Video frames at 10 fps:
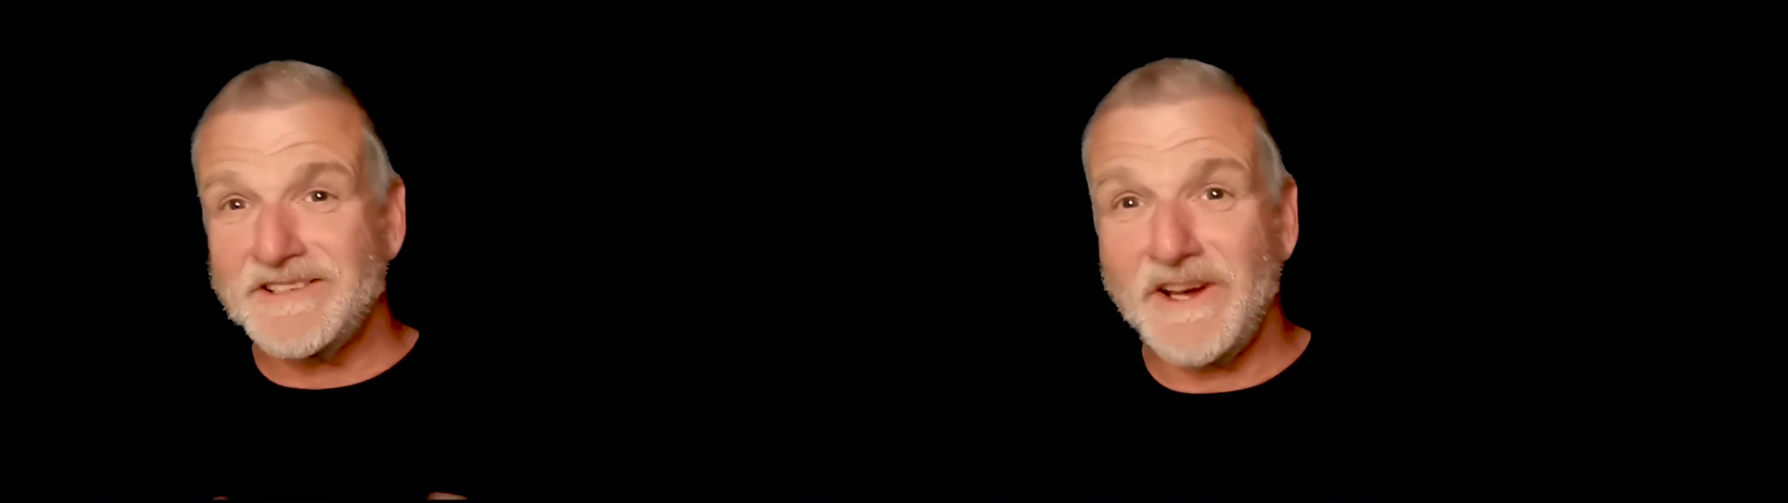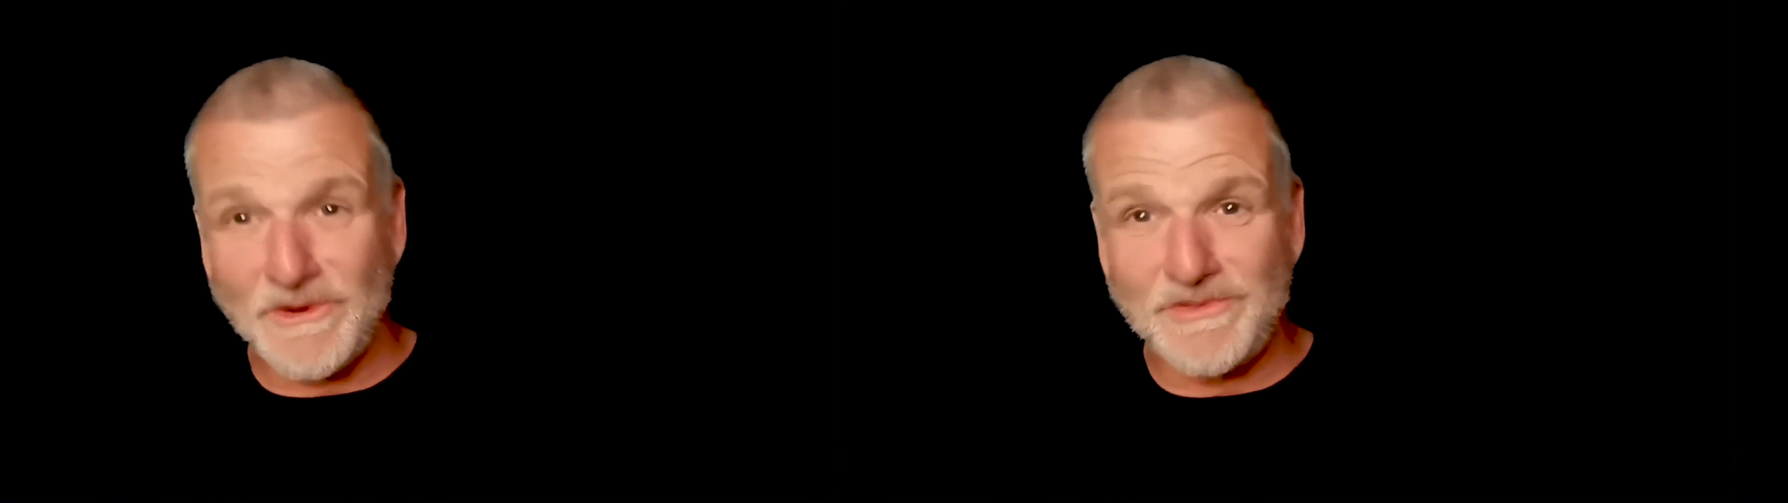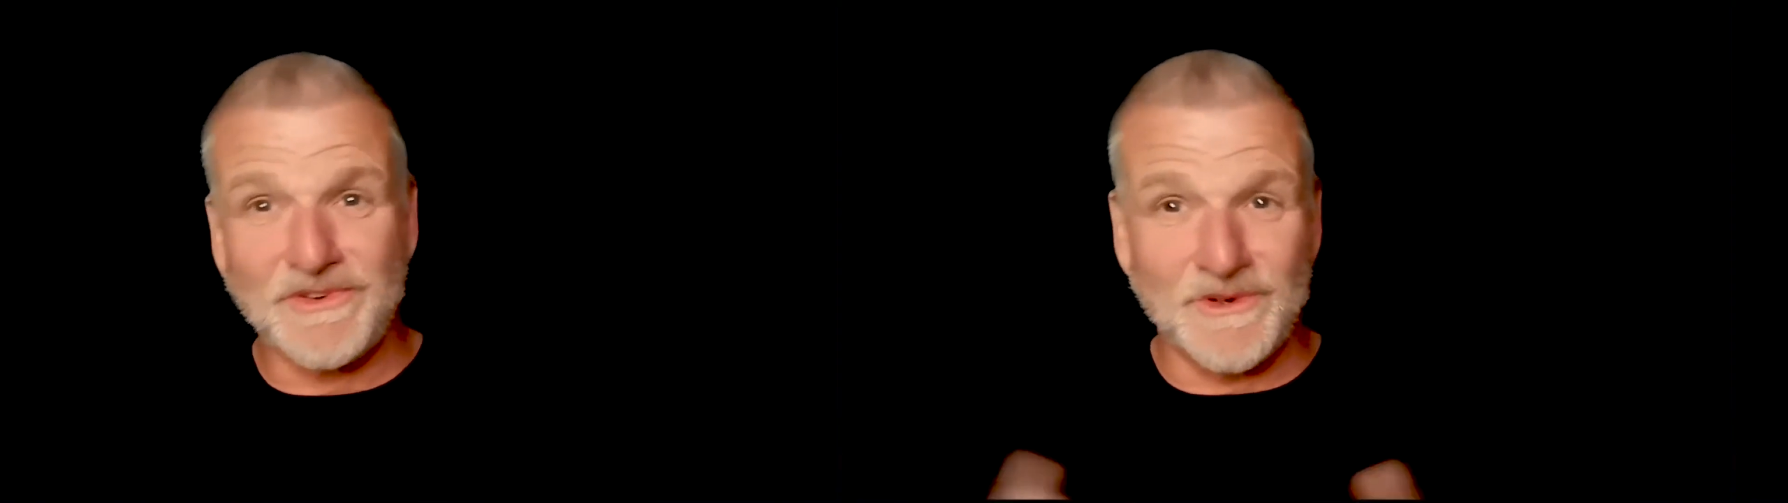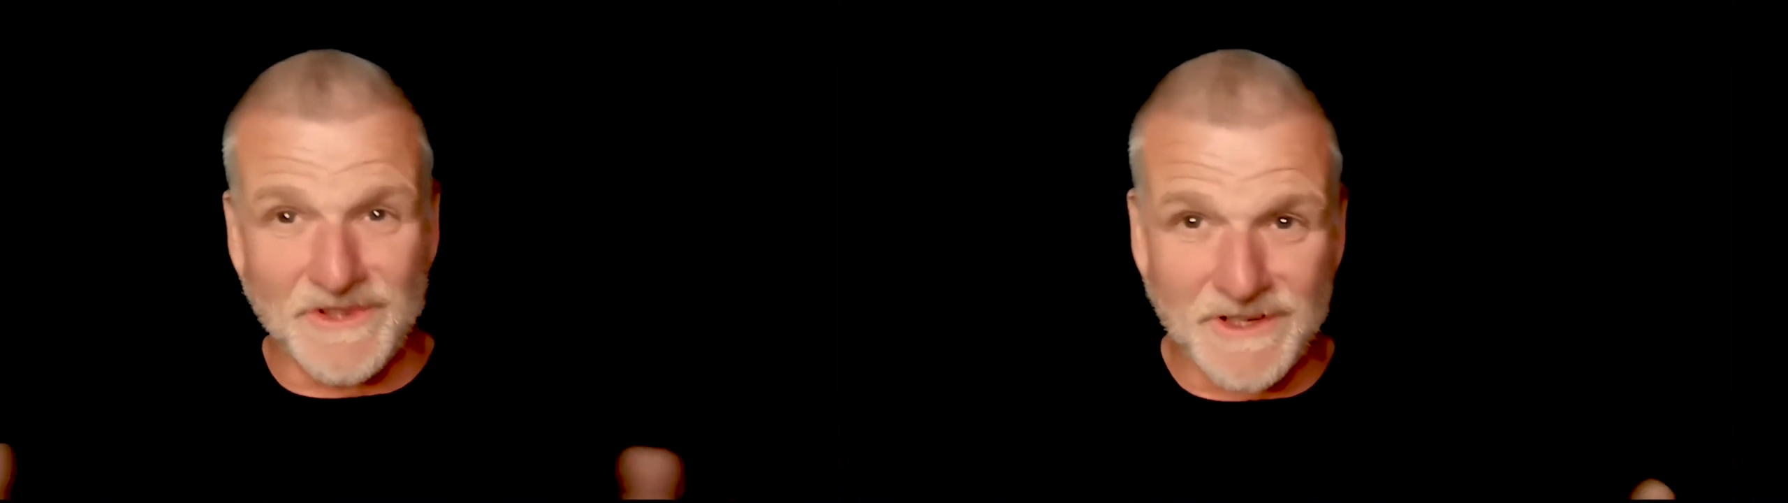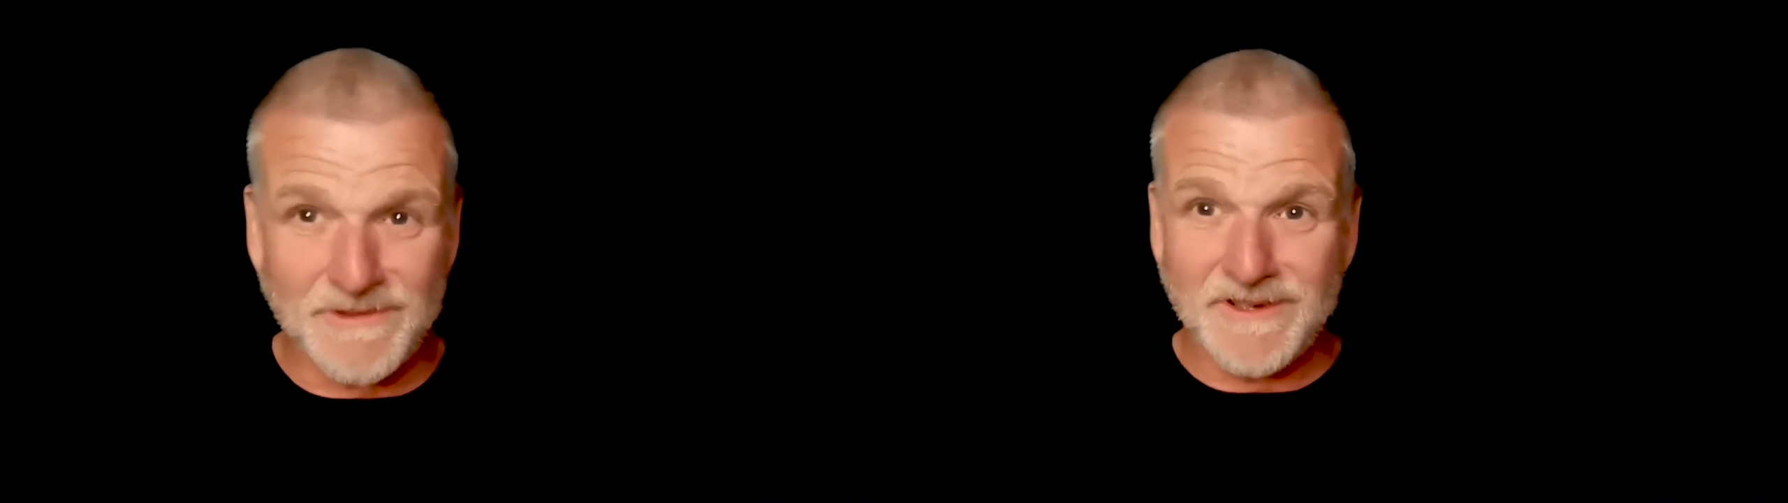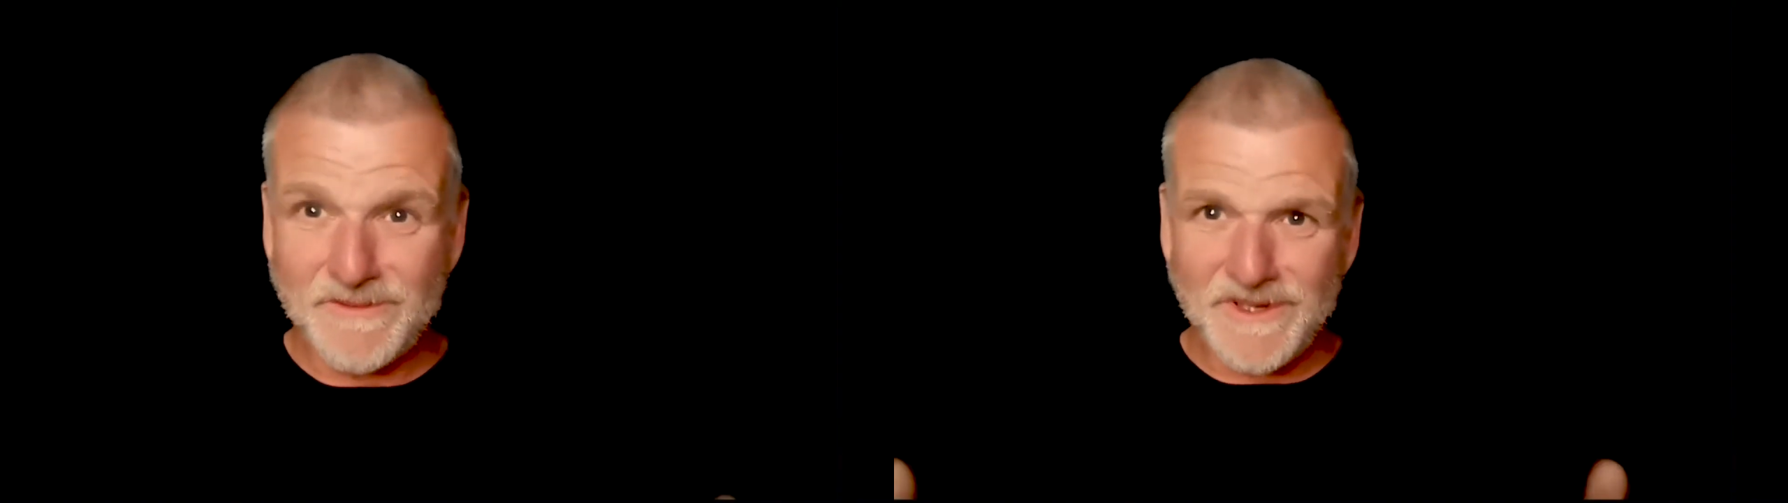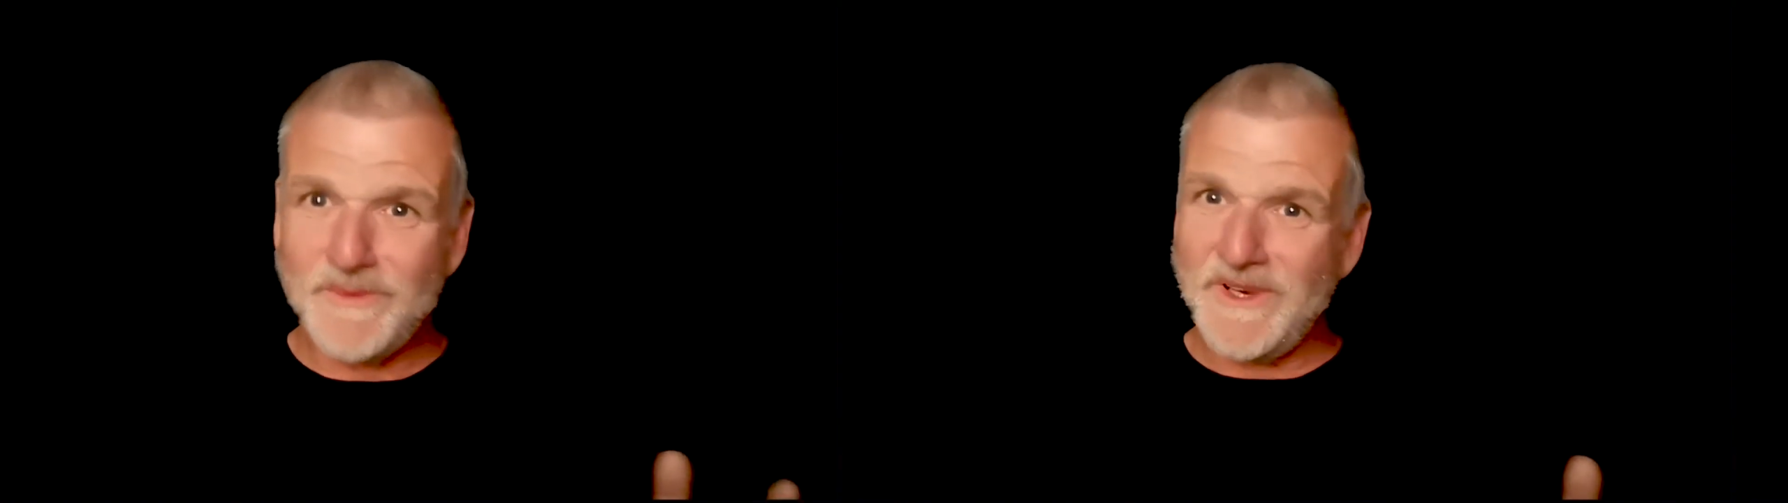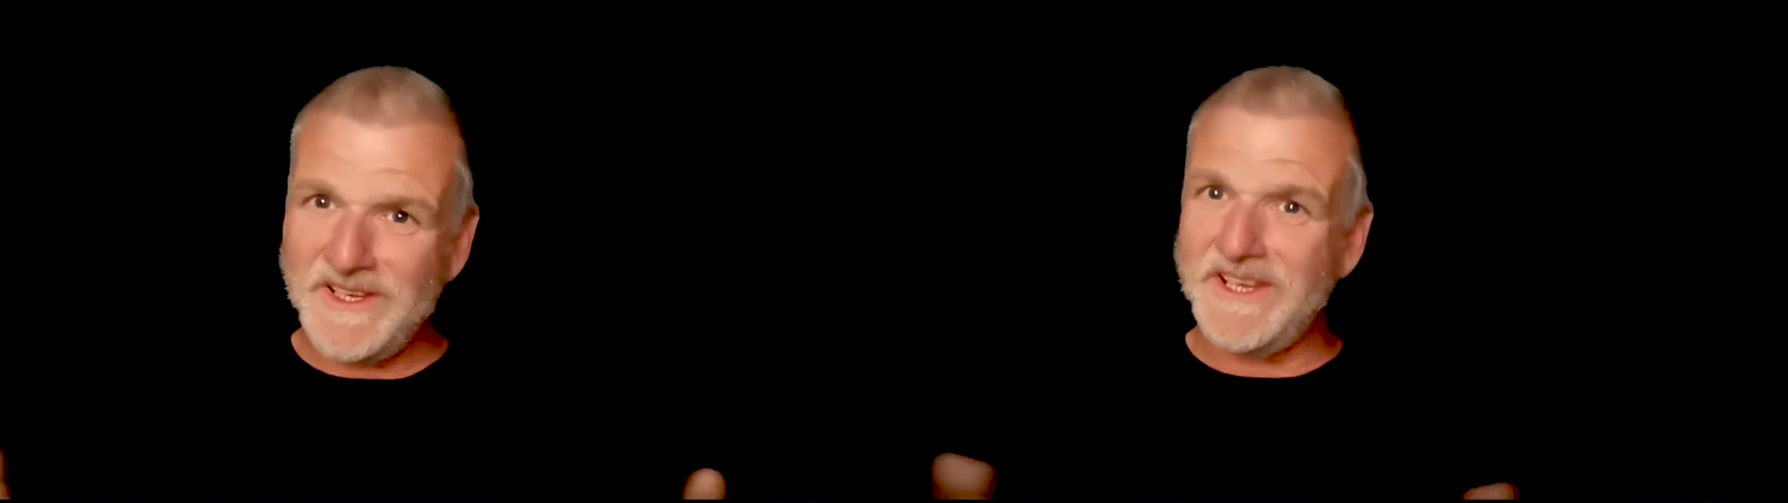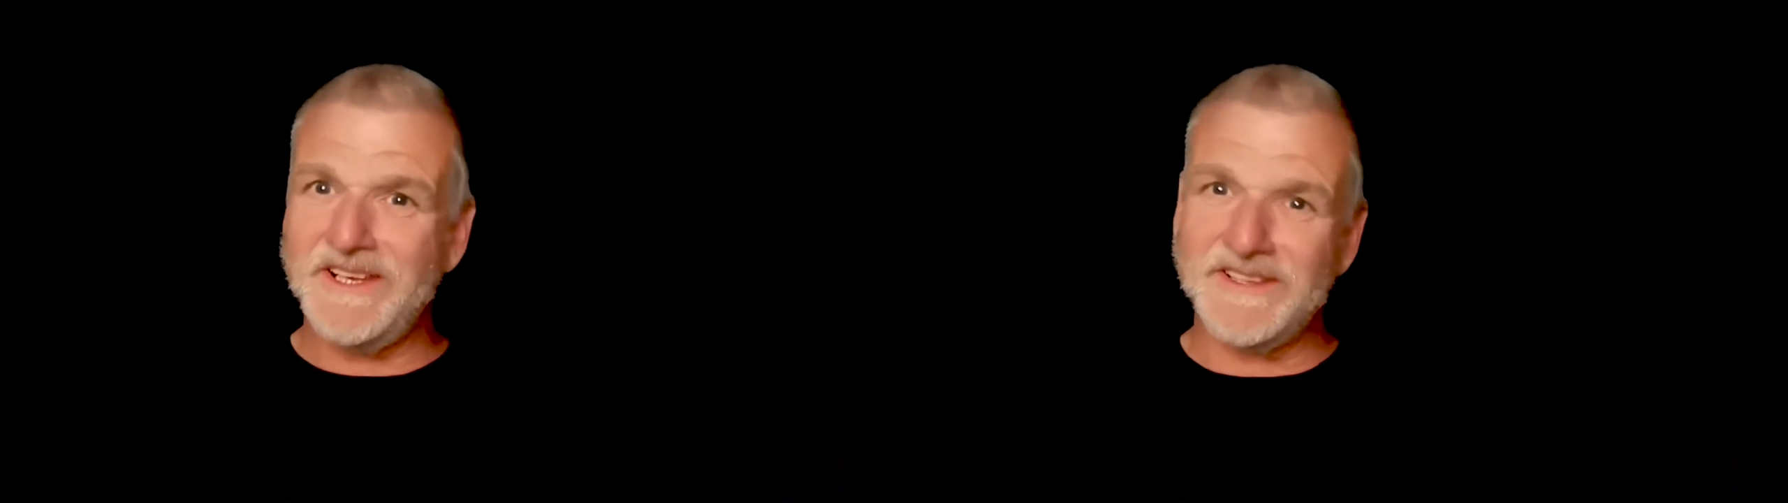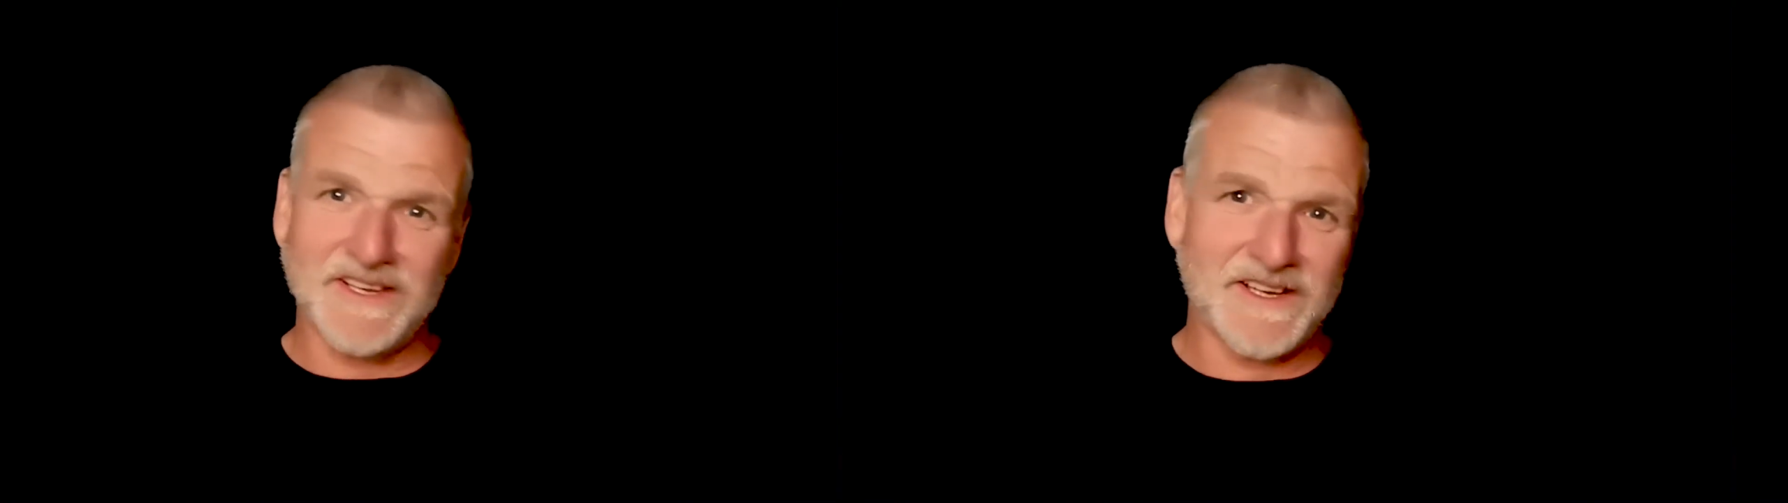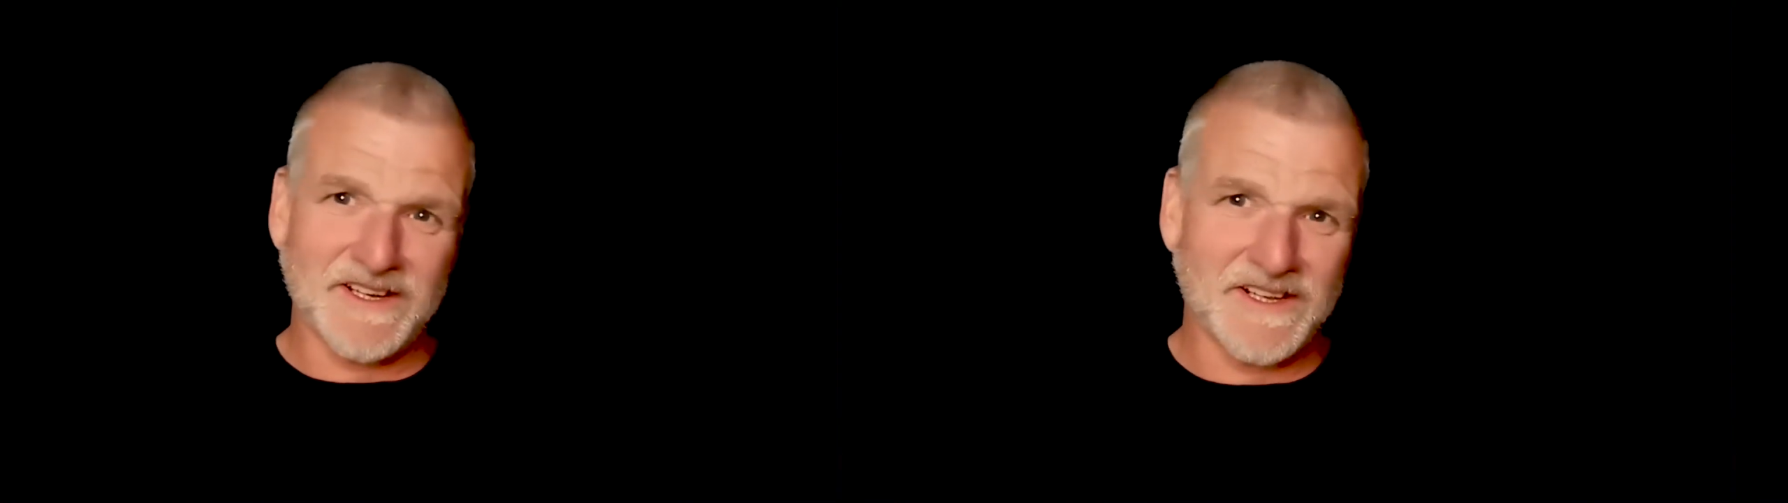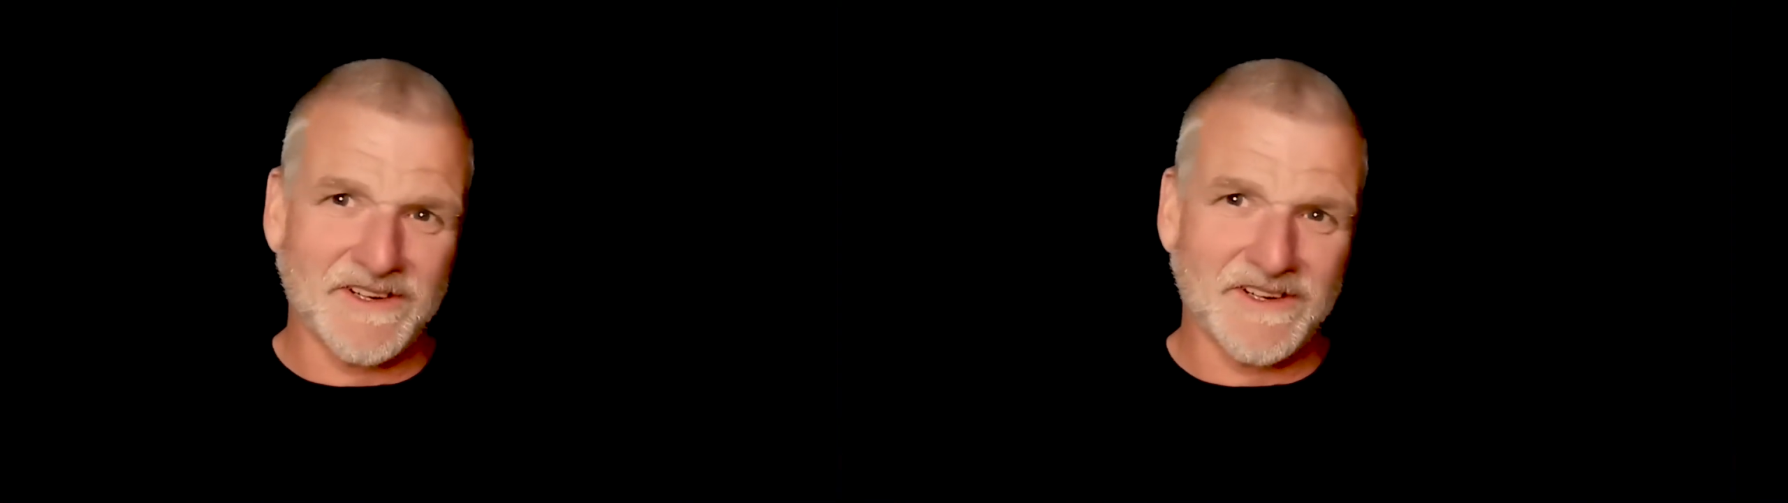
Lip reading: helpful. We need that